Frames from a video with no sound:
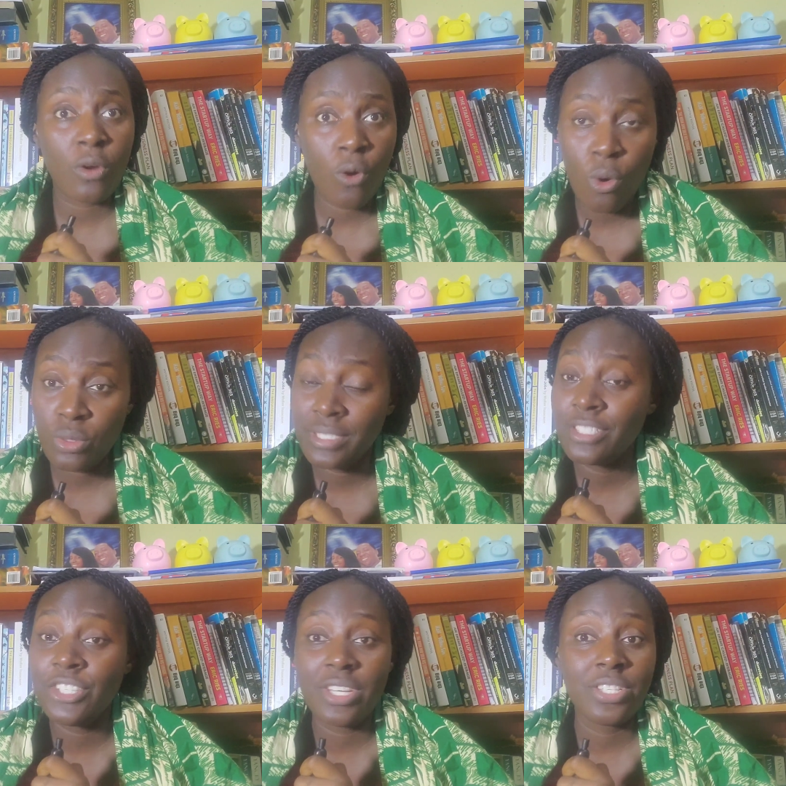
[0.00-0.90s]
cold,
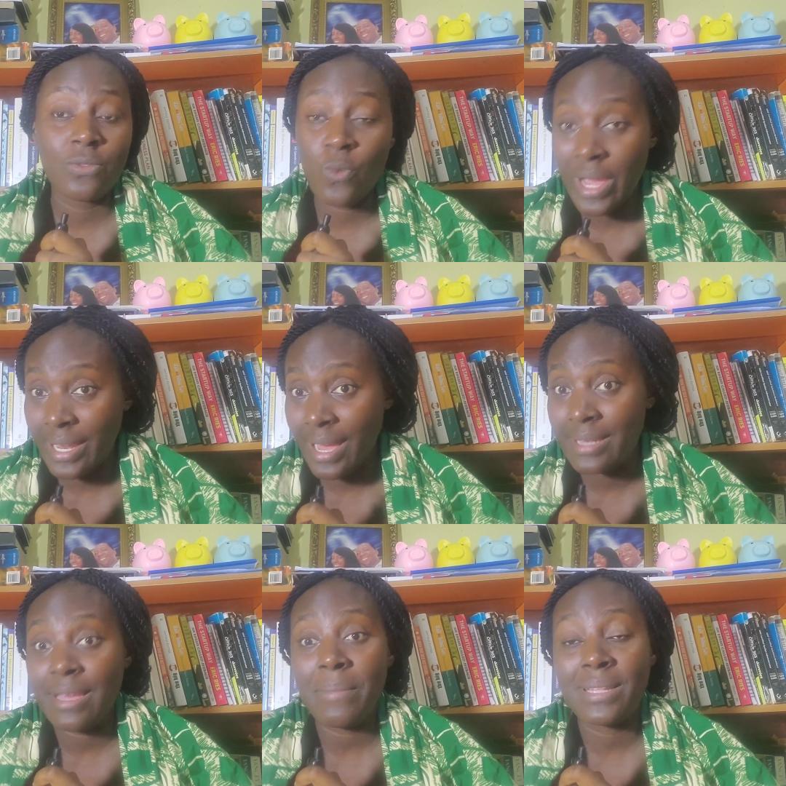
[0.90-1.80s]
the change in weather,
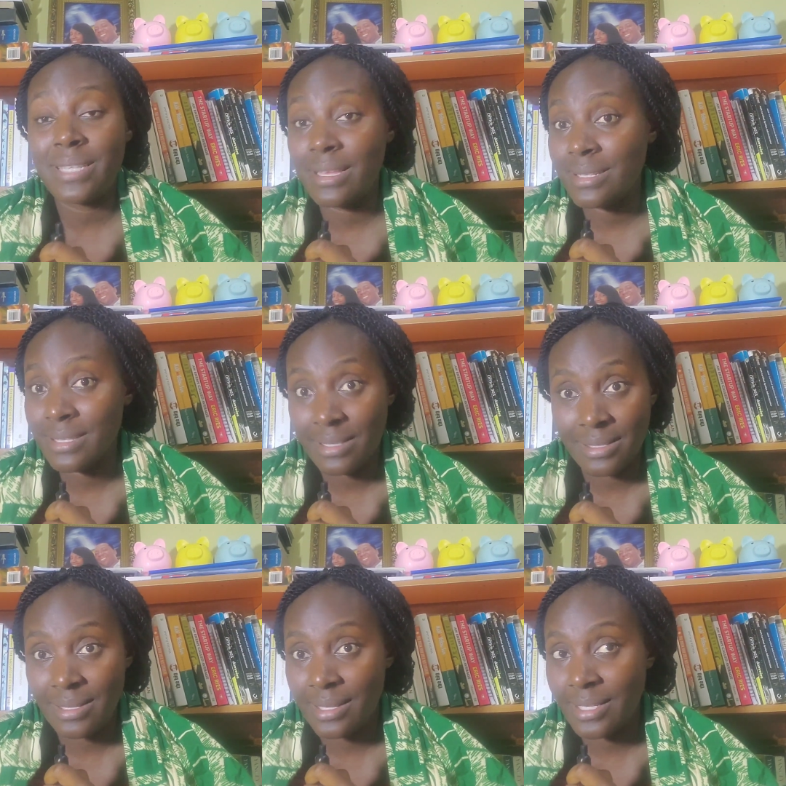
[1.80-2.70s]
the Harmattan
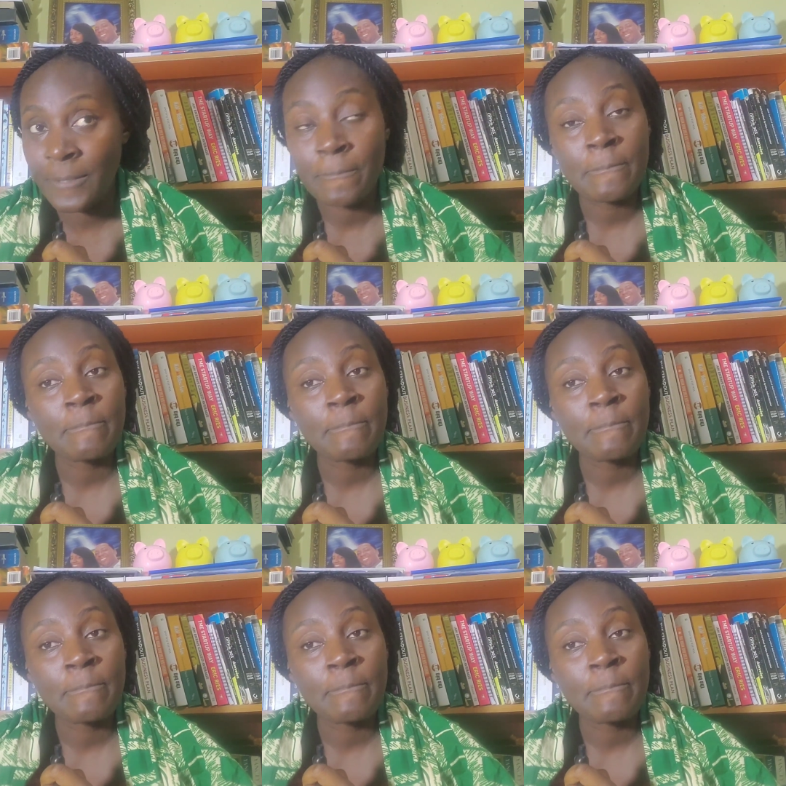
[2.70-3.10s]
season,